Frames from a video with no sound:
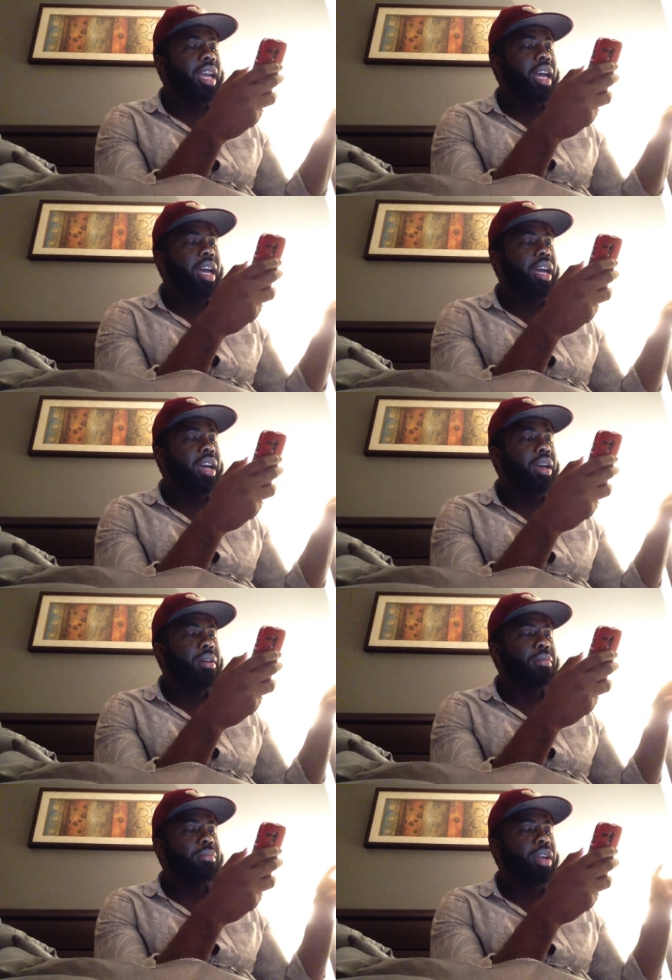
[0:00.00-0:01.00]

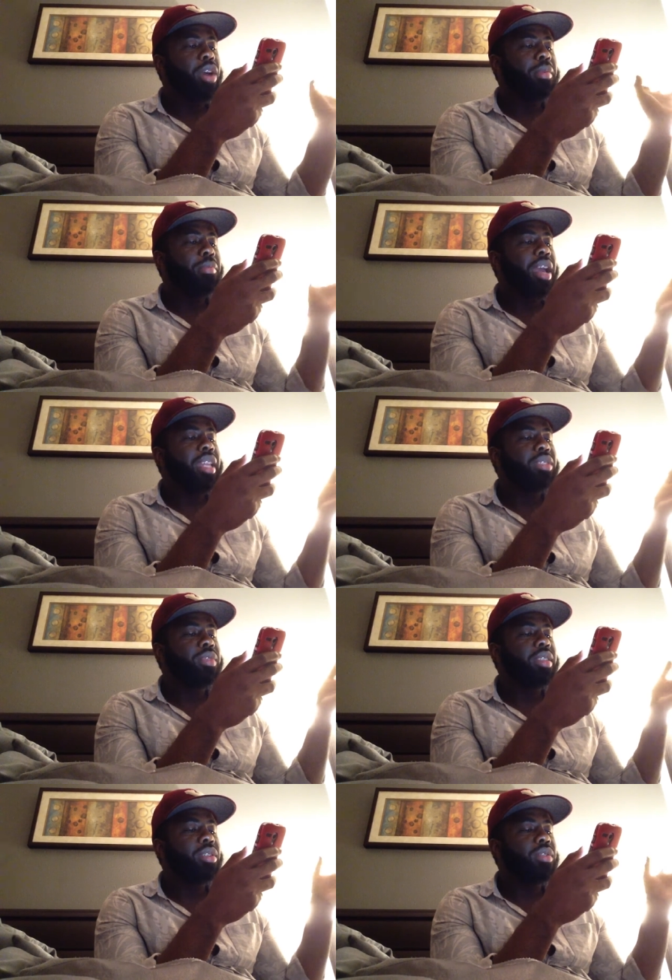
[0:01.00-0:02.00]
Um, Kobe Bryant is
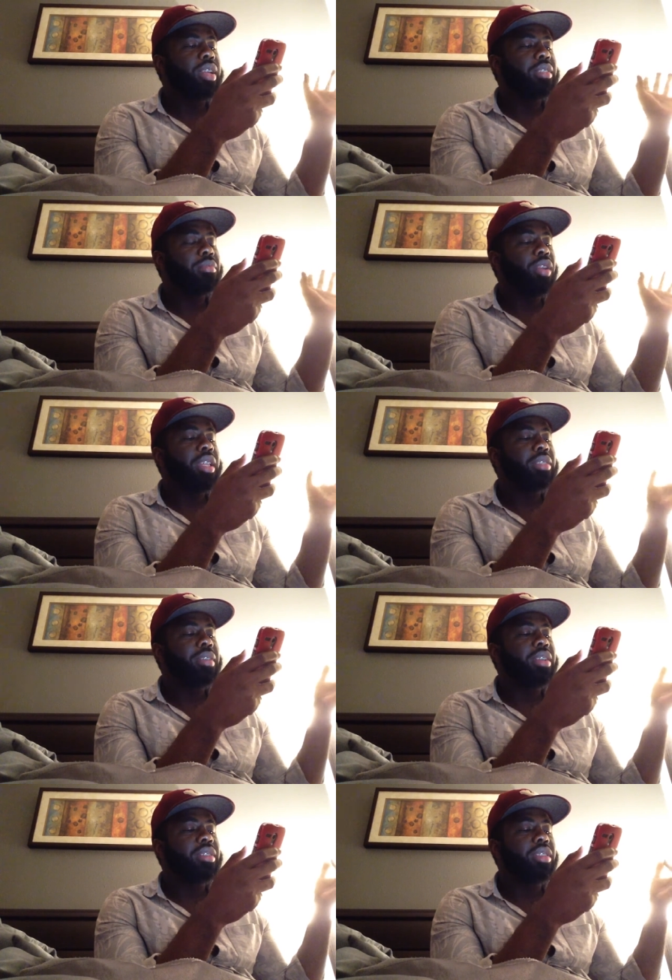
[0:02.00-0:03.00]
one of the greatest greatest
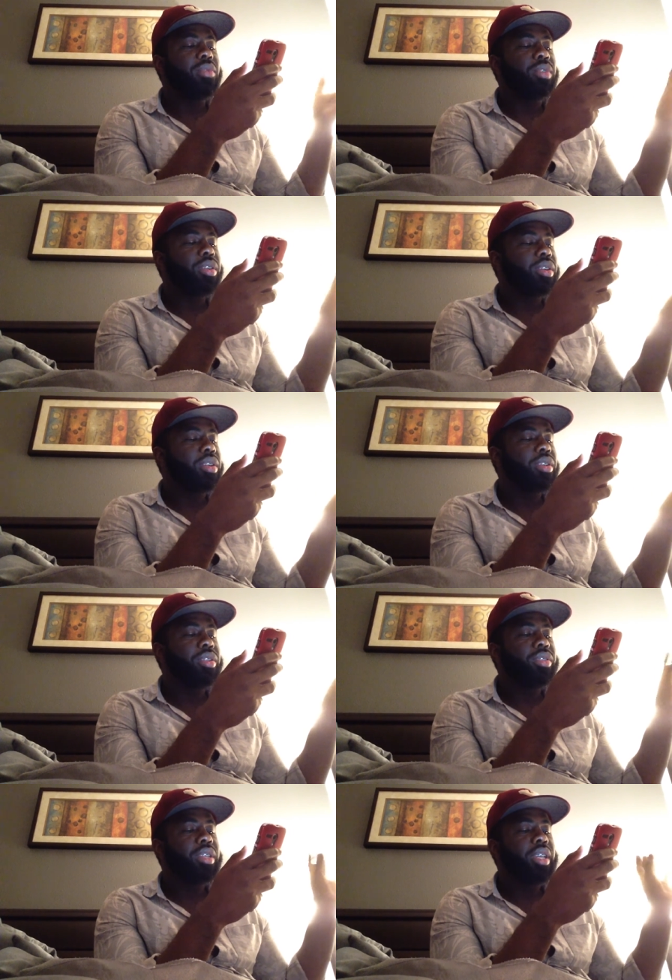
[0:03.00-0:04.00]
players in the
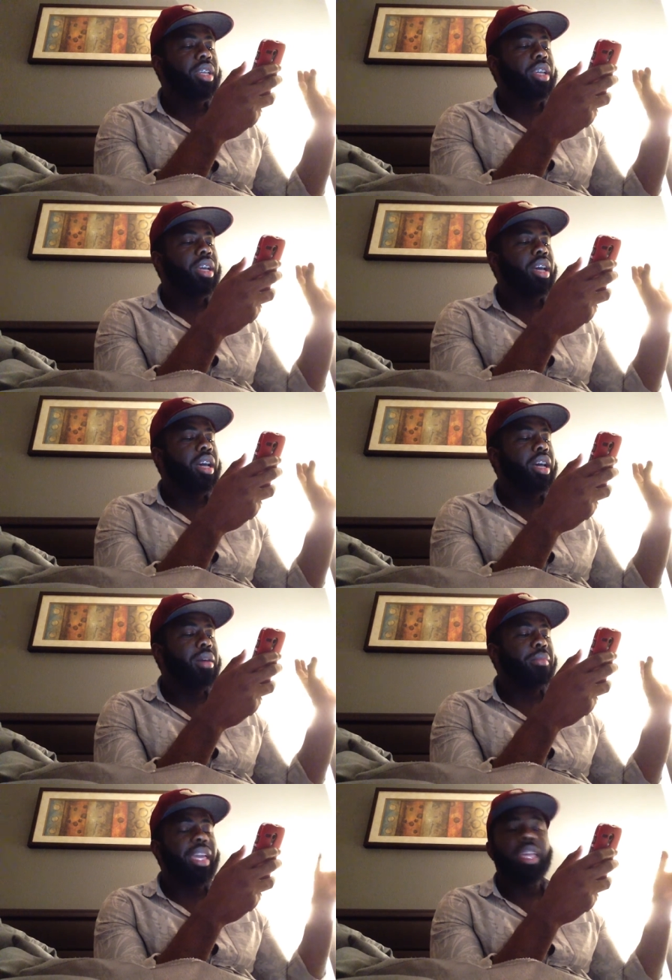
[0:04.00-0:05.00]
world.
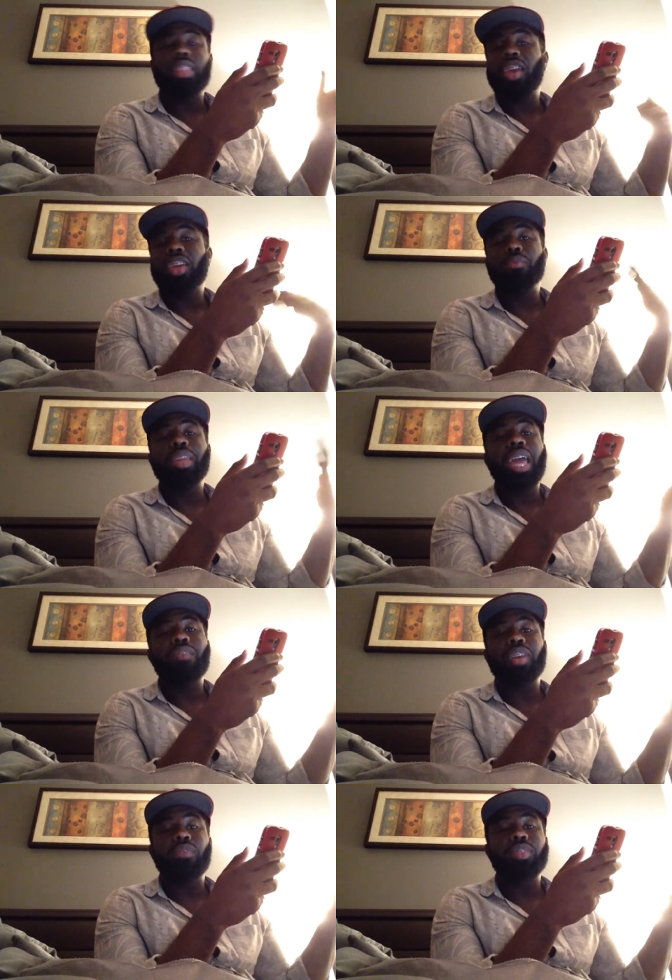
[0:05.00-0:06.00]
Um, that that he would
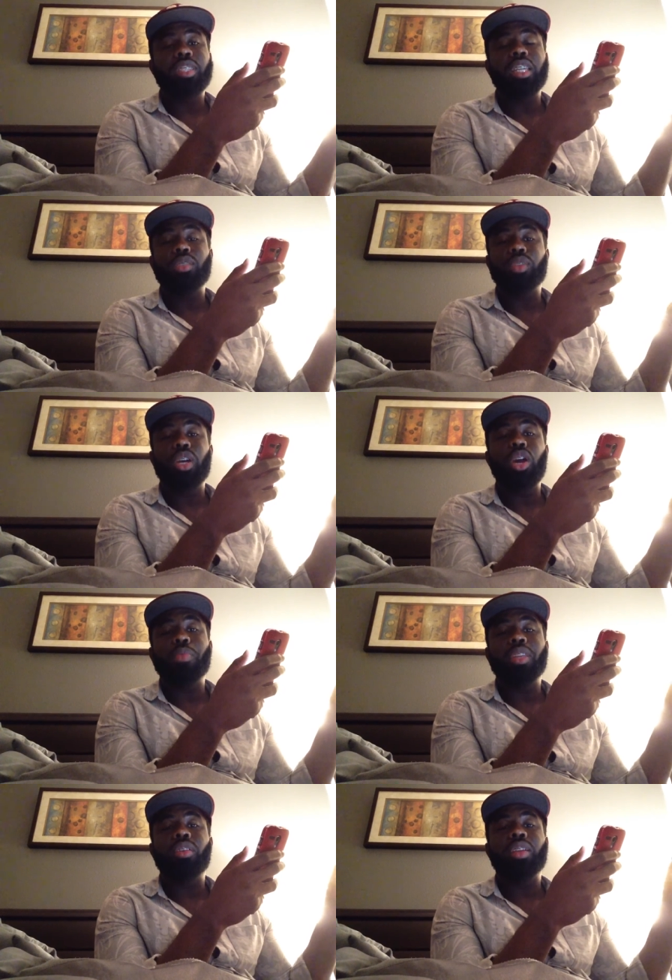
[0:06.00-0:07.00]
have a conversation with
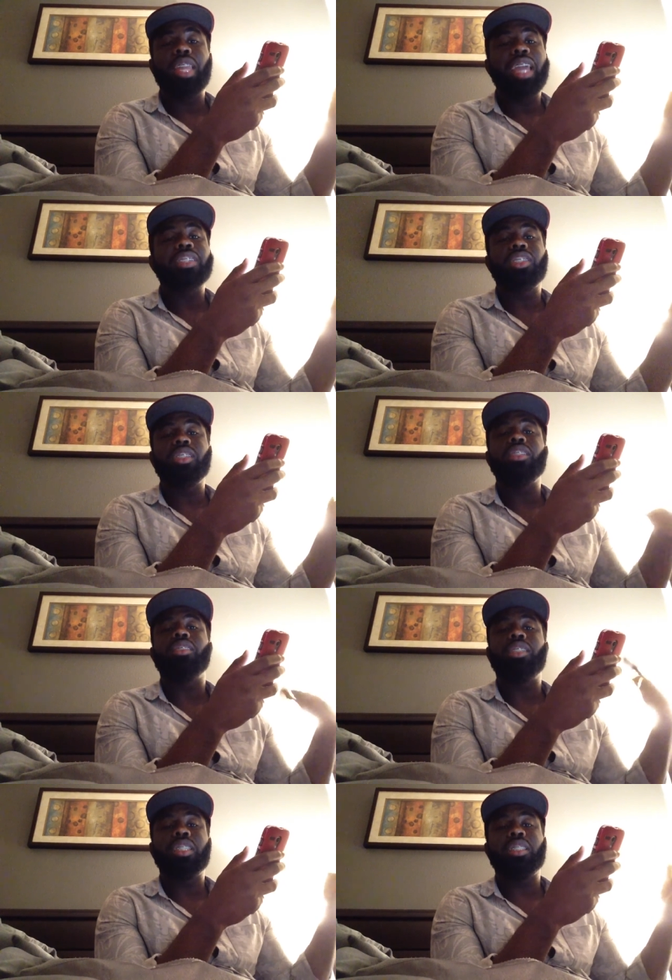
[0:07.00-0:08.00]
Kobe and the
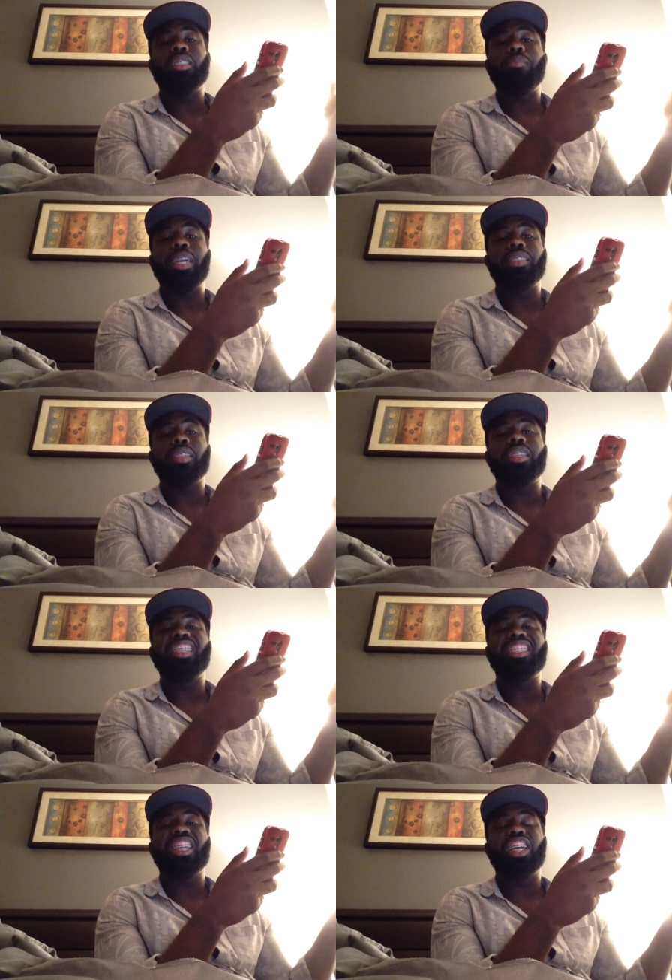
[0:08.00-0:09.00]
Kardashians just to basically
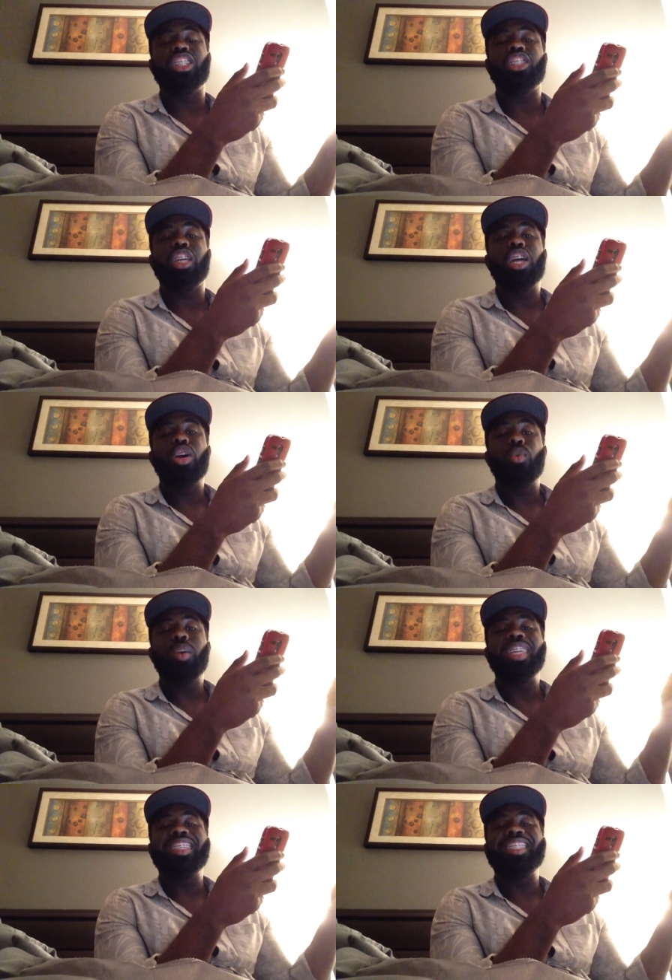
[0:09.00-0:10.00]
discuss
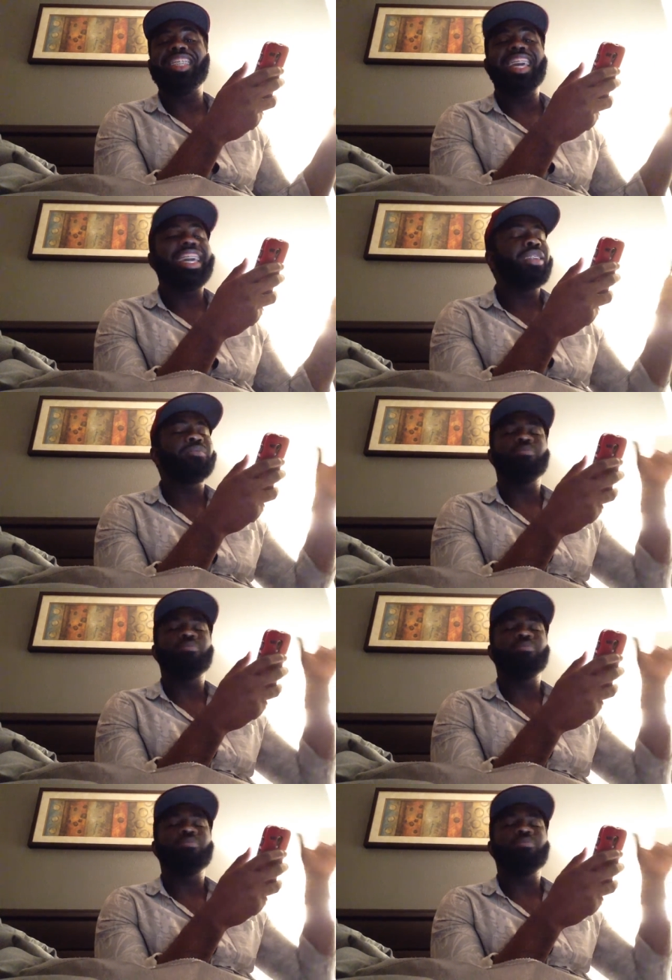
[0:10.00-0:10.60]
what he said.